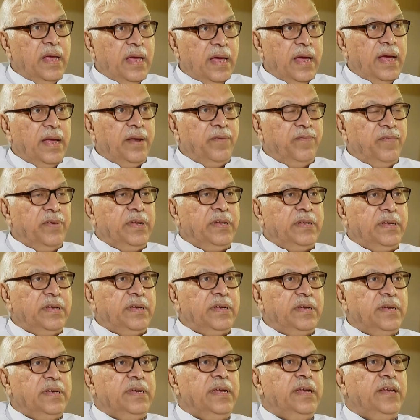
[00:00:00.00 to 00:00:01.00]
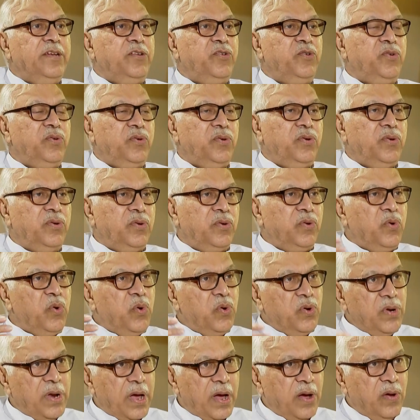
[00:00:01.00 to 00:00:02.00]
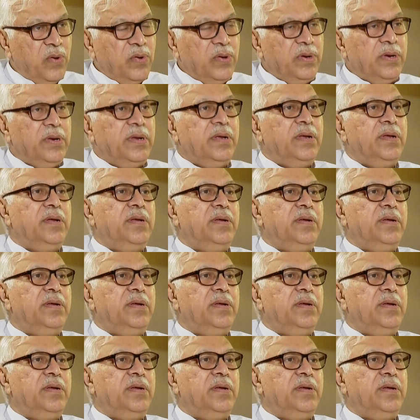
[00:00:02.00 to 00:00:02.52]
and which needs to go down